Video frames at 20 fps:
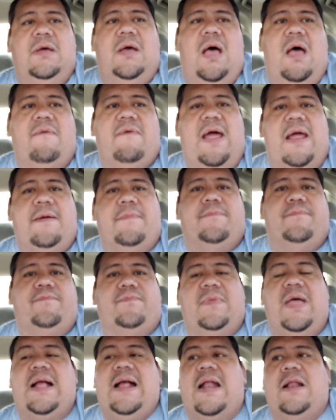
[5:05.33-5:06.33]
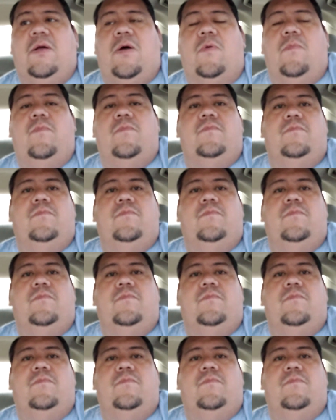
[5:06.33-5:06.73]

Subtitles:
All right, I gotta go.